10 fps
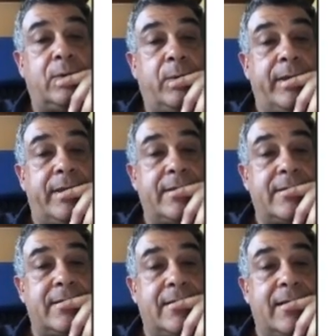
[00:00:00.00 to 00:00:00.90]
wheels
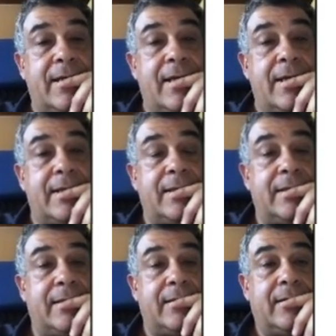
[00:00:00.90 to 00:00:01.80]

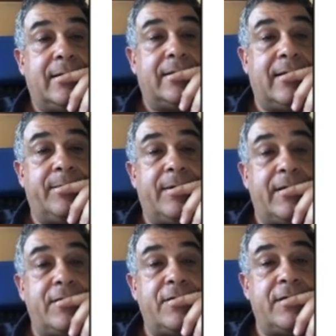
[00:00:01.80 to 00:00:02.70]
and thermal
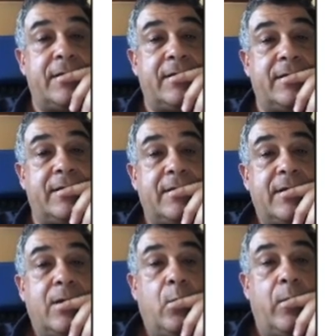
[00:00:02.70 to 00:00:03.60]
engine,
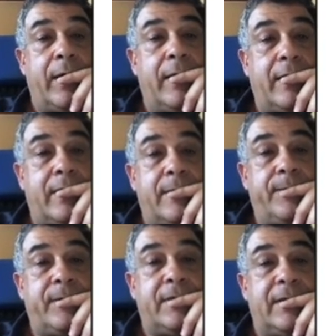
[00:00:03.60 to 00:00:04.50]
where
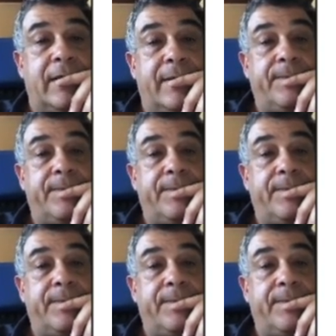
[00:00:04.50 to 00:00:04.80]
the